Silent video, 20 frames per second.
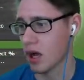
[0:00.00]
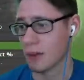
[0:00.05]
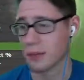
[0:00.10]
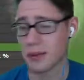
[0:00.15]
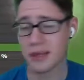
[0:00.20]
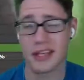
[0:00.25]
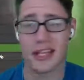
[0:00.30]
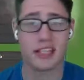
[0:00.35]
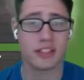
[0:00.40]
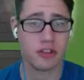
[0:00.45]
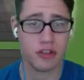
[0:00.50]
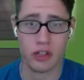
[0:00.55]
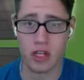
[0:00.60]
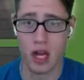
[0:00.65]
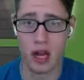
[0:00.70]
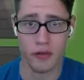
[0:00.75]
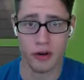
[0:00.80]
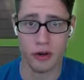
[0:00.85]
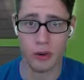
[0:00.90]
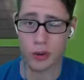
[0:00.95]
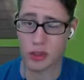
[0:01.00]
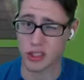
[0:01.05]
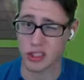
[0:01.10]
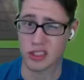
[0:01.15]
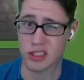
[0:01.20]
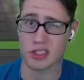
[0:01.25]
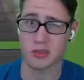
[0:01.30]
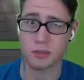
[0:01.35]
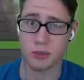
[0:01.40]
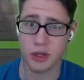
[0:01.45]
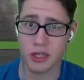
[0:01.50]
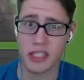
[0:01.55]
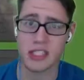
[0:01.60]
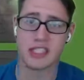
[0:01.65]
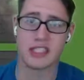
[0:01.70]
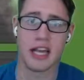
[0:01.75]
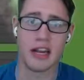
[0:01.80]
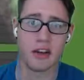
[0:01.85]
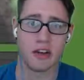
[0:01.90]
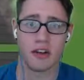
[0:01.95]
He gets Recover, which is pretty
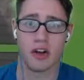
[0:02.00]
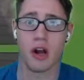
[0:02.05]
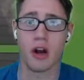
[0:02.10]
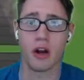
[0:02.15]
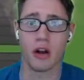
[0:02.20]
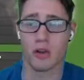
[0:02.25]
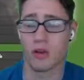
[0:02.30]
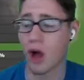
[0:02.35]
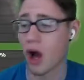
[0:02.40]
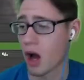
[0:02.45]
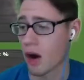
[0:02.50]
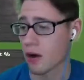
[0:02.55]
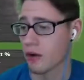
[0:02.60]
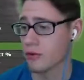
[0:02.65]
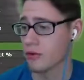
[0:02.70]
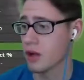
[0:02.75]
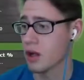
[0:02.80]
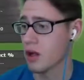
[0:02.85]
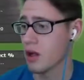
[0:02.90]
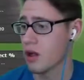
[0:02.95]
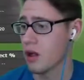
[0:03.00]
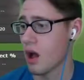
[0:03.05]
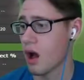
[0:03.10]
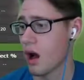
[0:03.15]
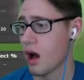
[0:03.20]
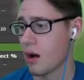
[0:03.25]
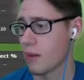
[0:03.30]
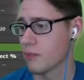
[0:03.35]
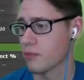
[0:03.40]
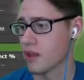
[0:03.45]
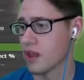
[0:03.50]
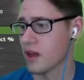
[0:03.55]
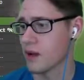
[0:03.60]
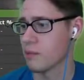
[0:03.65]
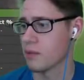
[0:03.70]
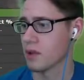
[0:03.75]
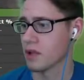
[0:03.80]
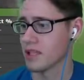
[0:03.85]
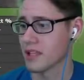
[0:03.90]
standard on a lot of them.